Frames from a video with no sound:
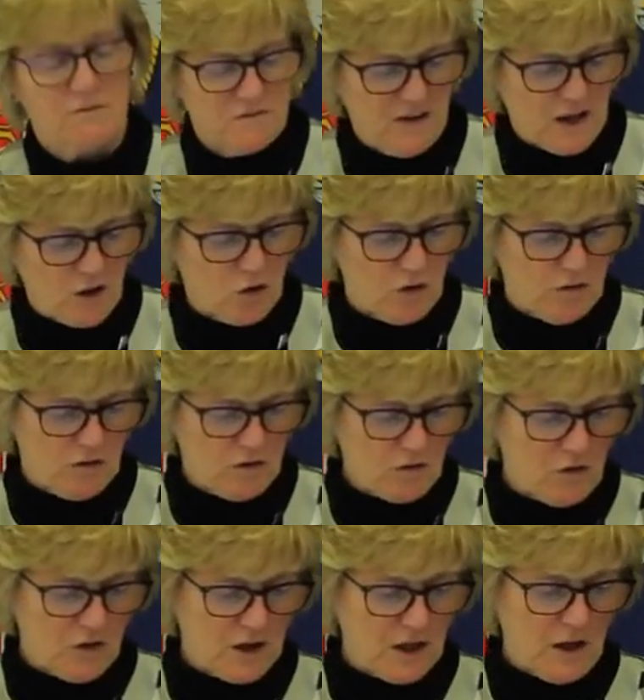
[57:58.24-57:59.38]
infections
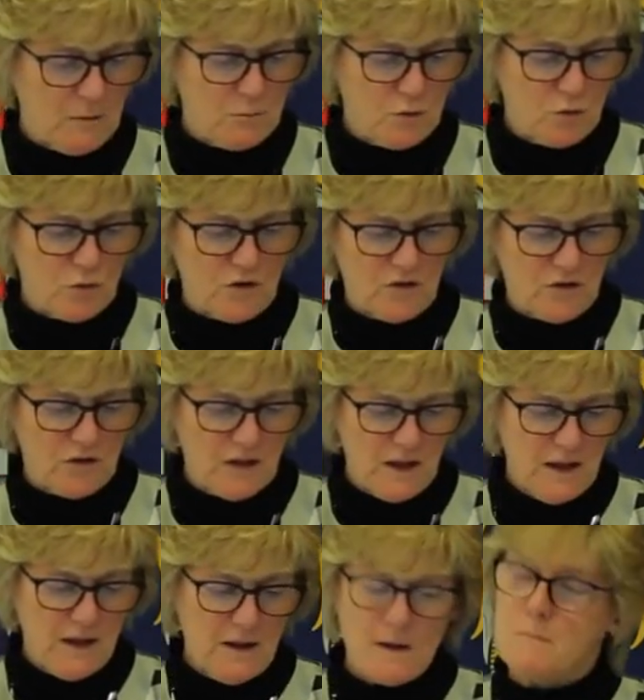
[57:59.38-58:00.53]
crossing our borders.
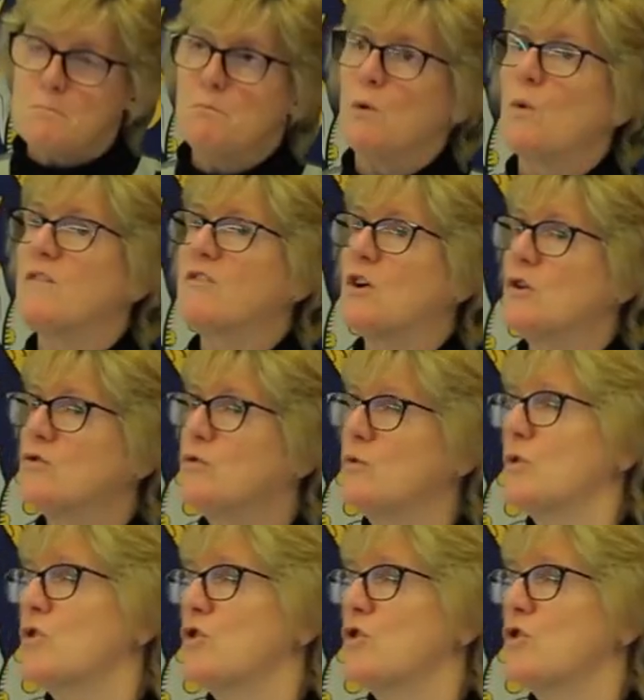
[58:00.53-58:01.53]
But we've got to